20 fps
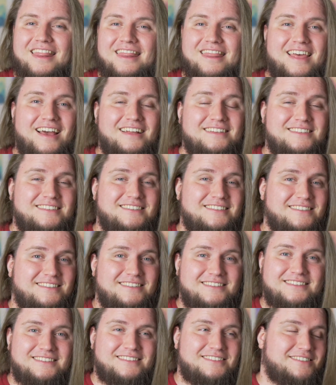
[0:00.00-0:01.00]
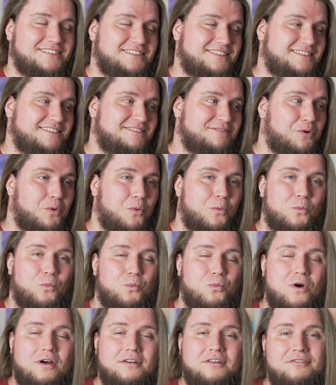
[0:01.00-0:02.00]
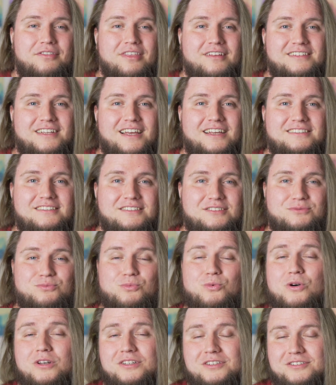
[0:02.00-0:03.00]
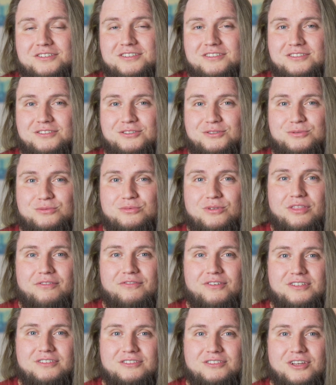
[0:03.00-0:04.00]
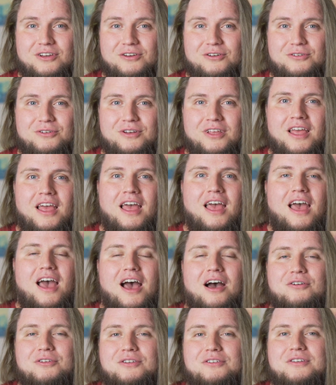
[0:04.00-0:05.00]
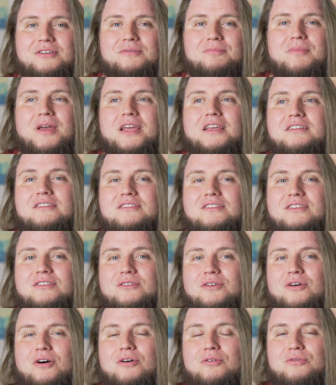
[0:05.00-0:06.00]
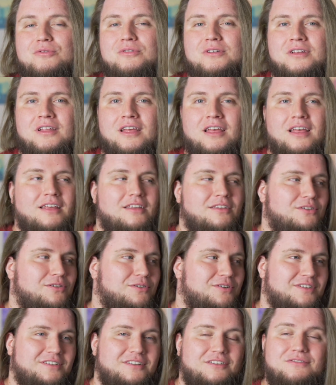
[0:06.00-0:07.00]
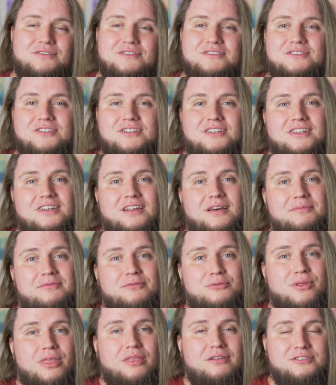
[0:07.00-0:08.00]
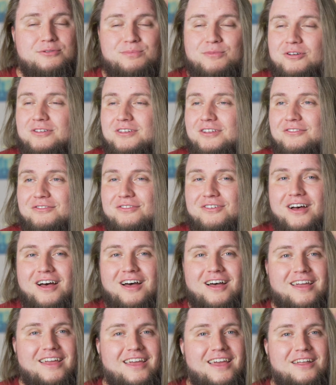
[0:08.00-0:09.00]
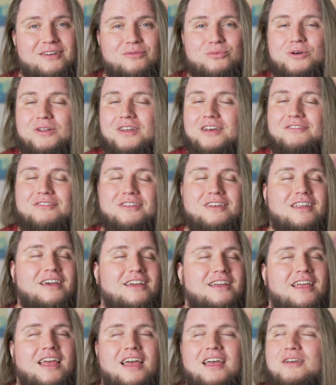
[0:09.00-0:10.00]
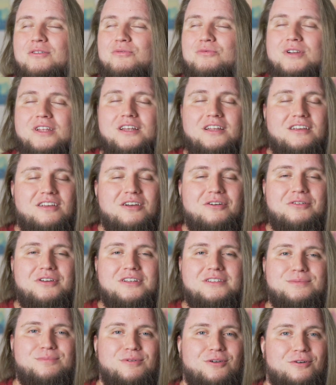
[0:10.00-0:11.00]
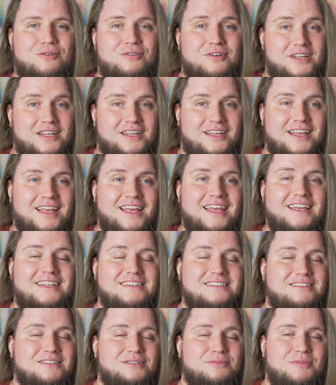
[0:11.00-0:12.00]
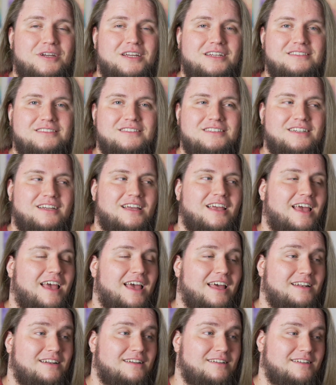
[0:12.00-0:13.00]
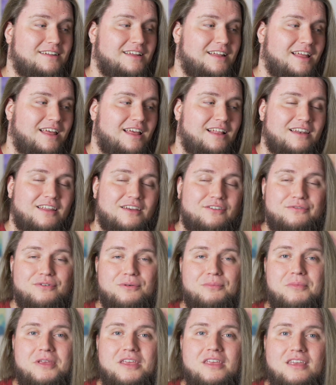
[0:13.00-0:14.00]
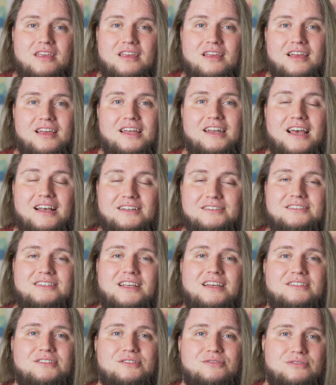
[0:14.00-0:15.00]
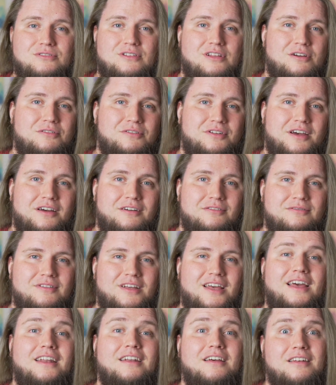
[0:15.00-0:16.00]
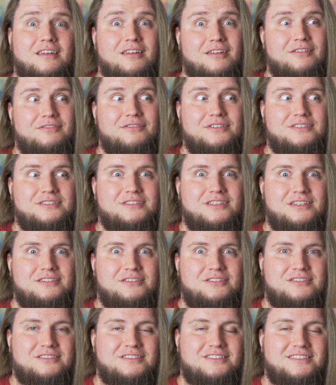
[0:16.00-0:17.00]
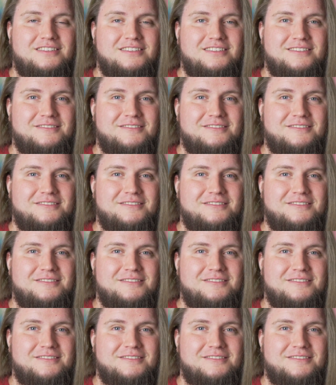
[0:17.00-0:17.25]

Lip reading: That's just one of the tastes what you can do with VS Code, how you can make it your own. You can even sync it up with Spotify and whatever, like, really go exploring. It's amazing. And like, for me, it has yet to slow down, and I love extensions.